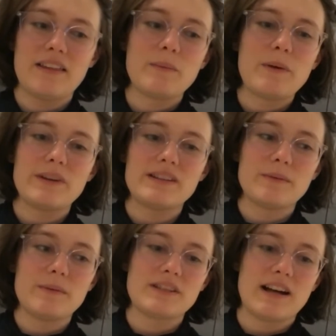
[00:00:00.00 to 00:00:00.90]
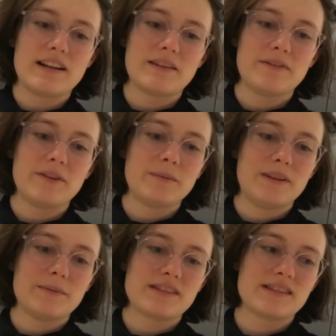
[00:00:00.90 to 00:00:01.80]
think when we started the film,
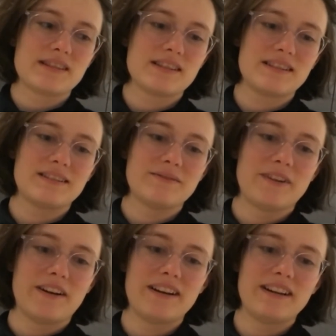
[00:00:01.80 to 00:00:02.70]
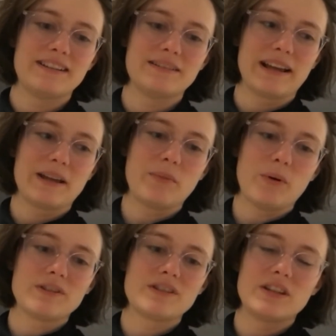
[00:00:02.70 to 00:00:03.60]
it was very like
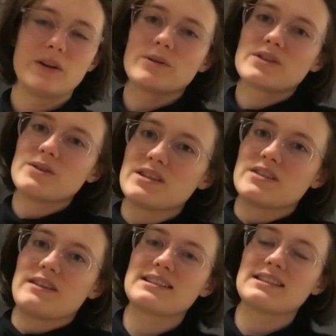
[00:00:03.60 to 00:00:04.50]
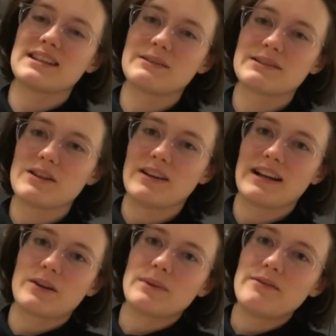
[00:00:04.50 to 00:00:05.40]
important to Jonas, the director, that it's not
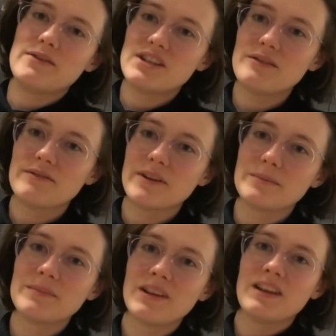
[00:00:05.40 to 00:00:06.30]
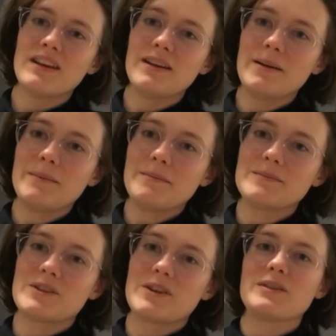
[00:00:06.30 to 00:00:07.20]
like a refugee film.
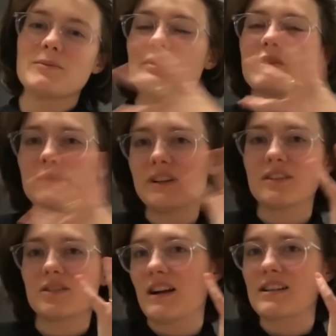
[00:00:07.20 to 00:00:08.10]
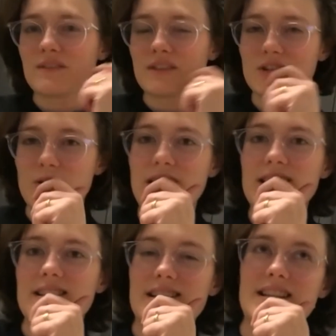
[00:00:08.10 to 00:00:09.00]
So the real crux of the story
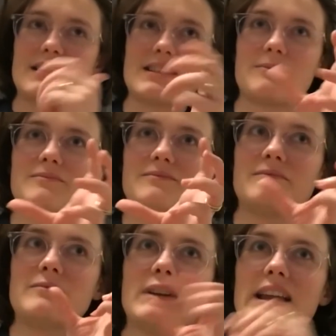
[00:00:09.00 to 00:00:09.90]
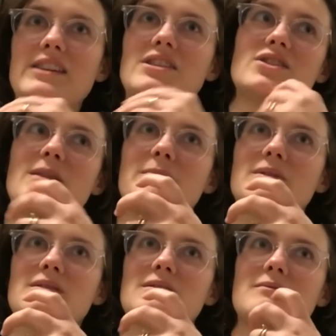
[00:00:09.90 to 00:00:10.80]
is that it's a relationship
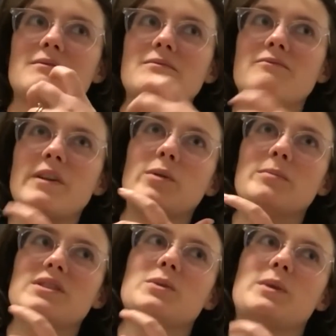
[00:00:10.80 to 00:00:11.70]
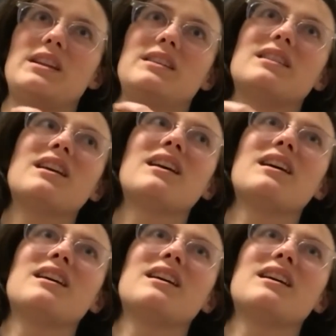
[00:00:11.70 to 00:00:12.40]
film between